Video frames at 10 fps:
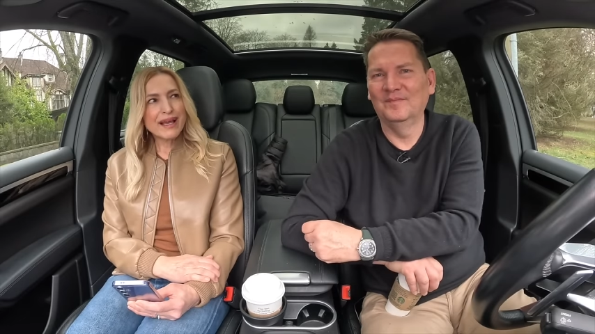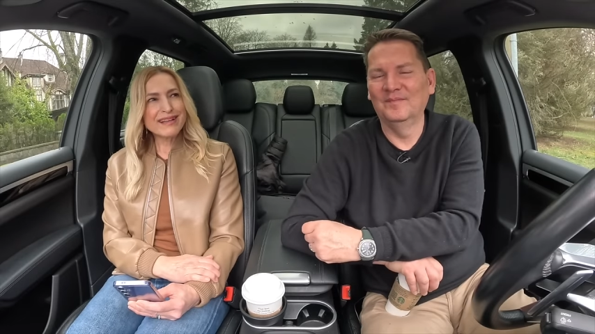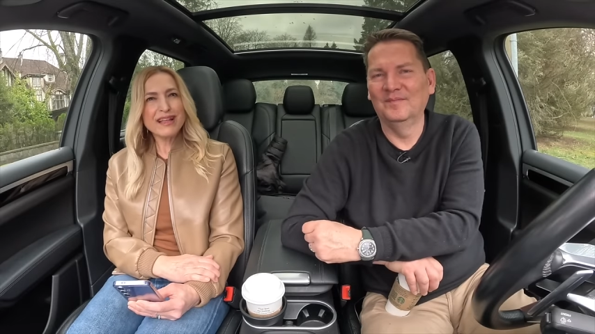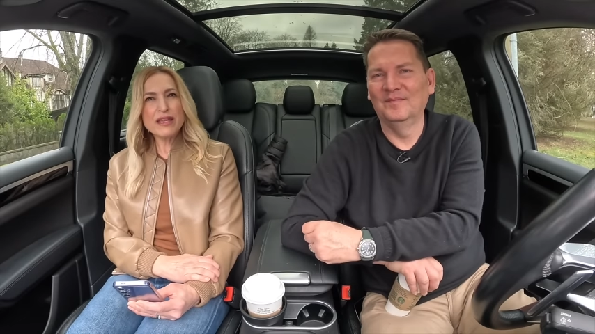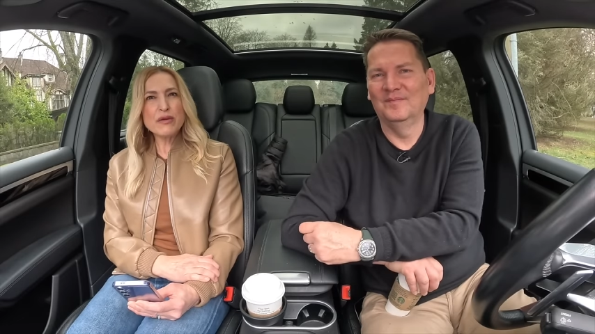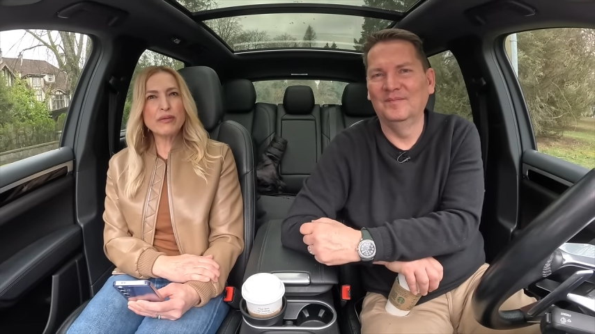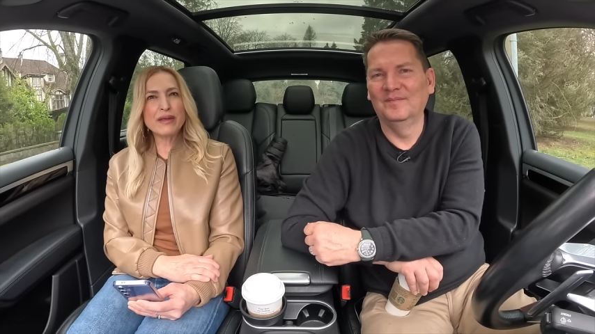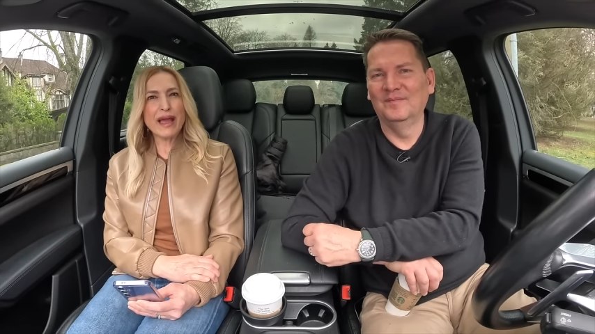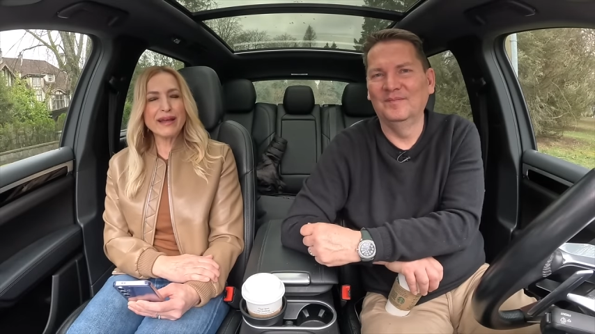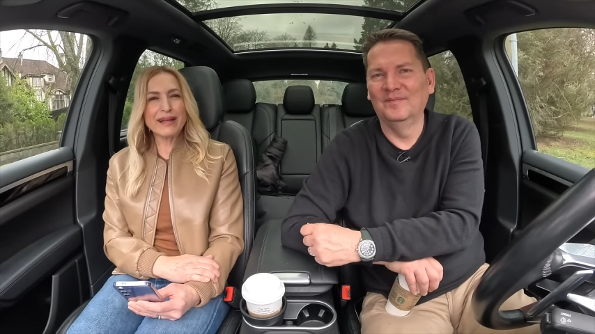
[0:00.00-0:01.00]
Speaker 1: And then you
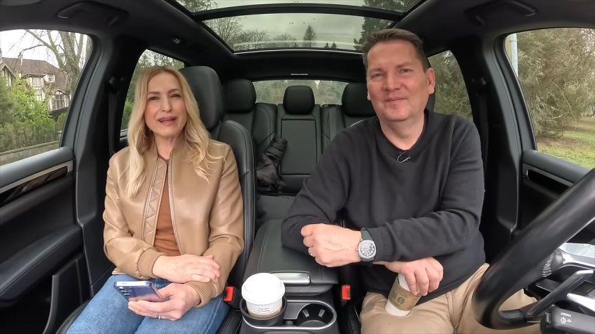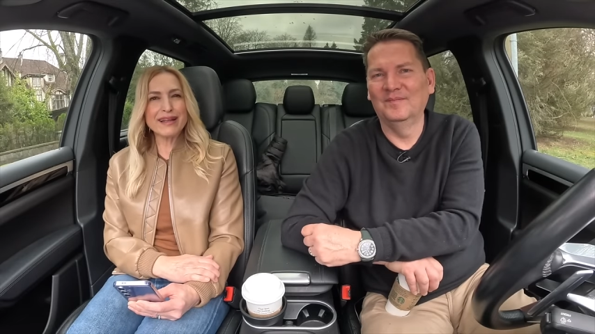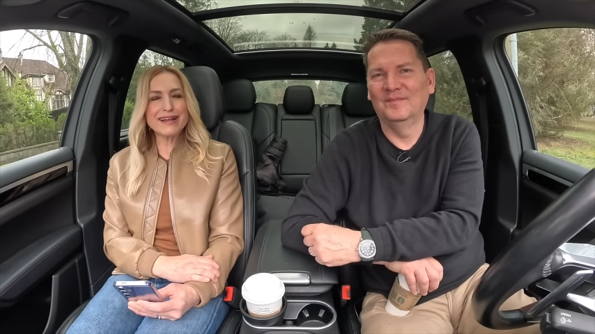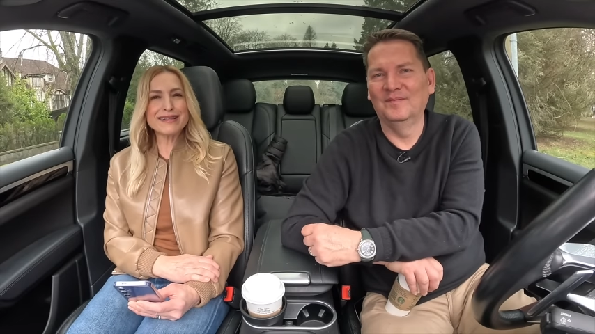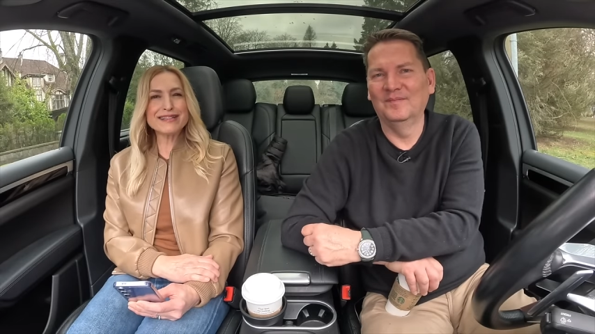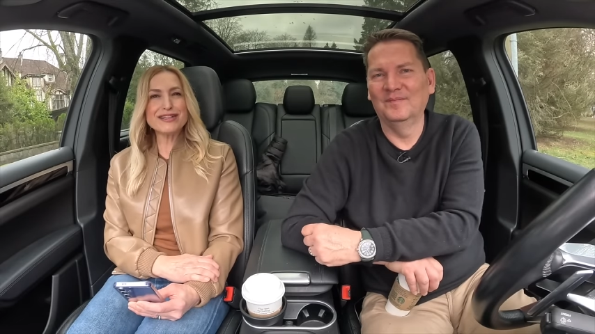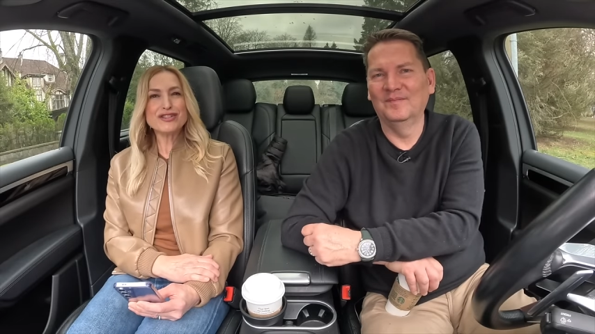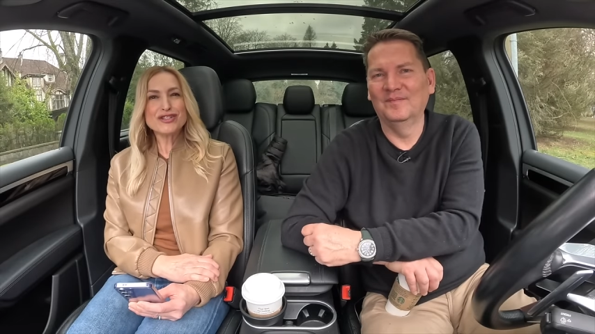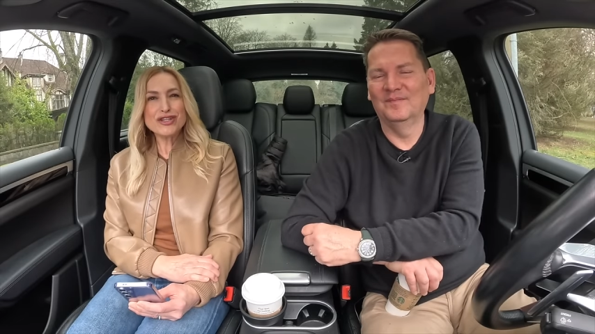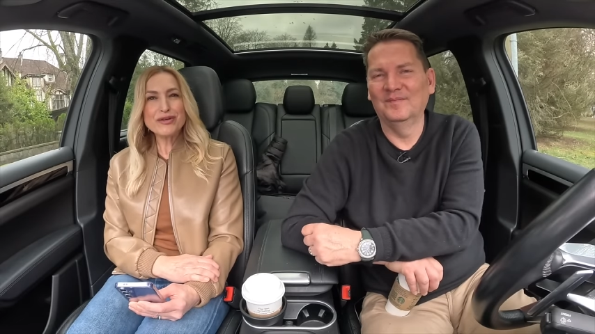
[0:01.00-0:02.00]
get it, and it's
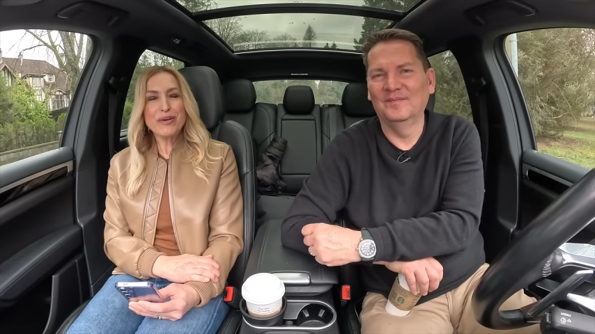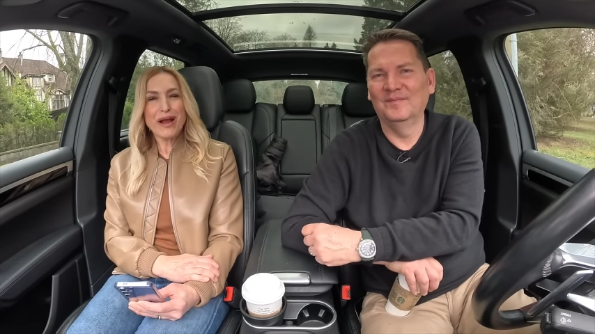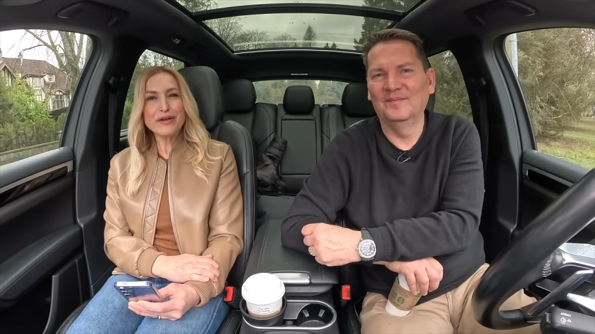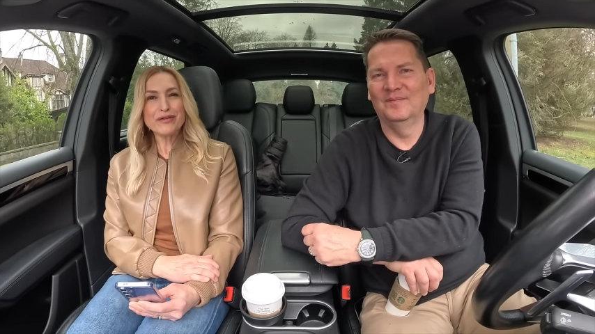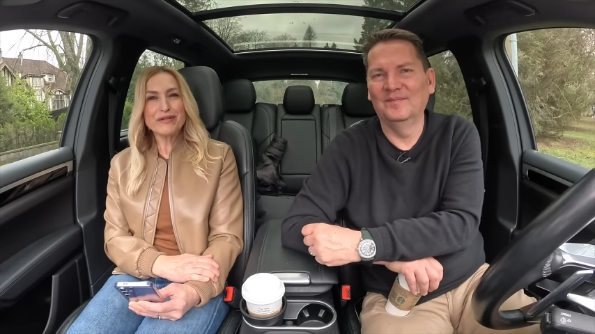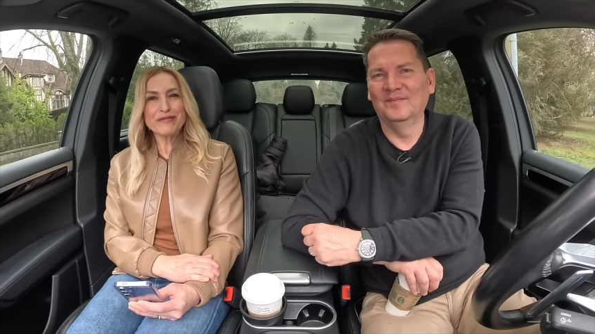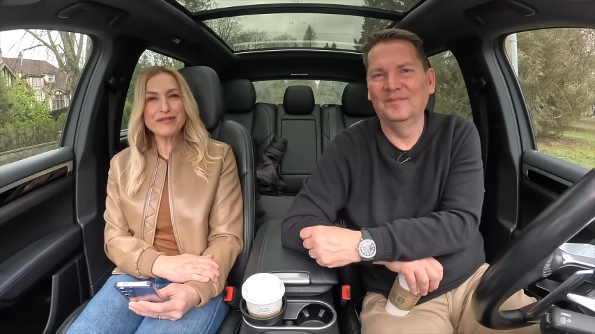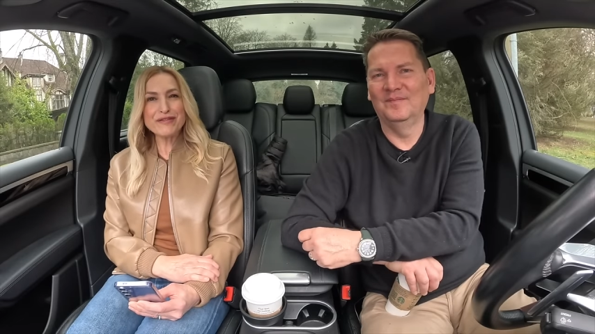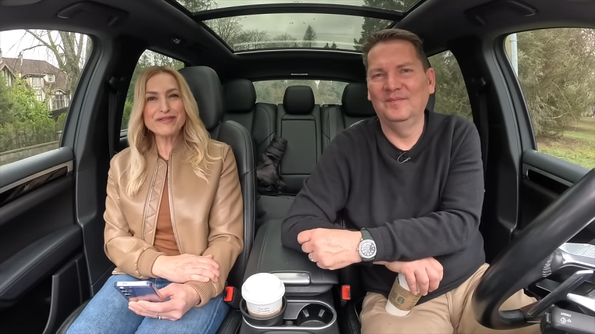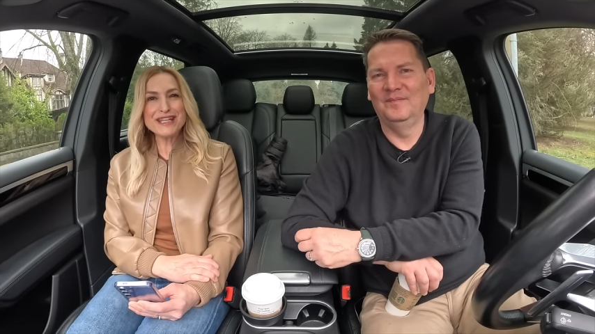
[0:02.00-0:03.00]
a
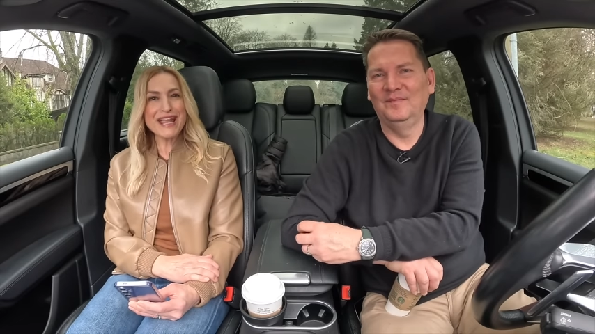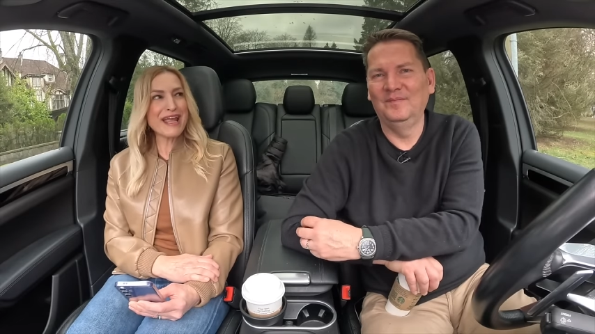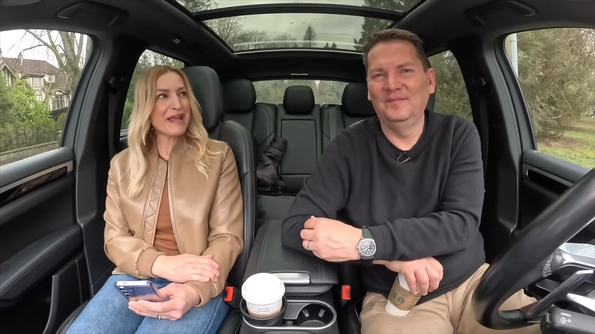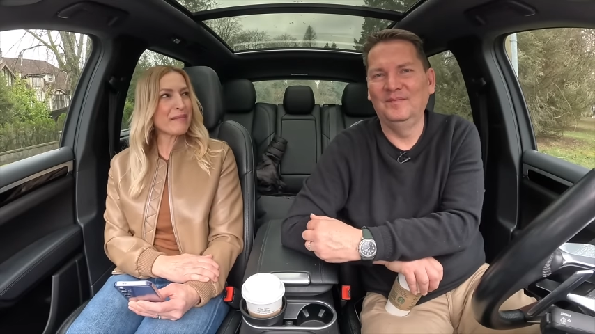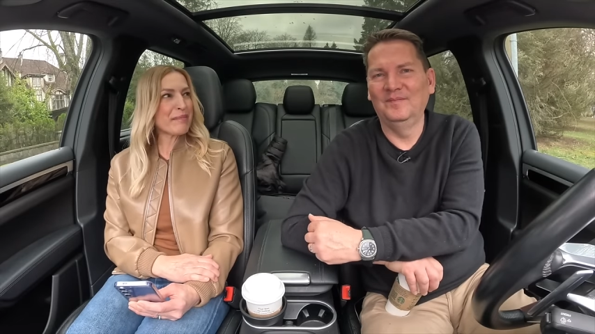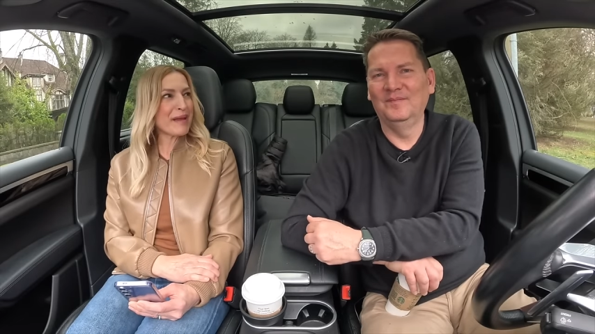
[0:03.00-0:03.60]
258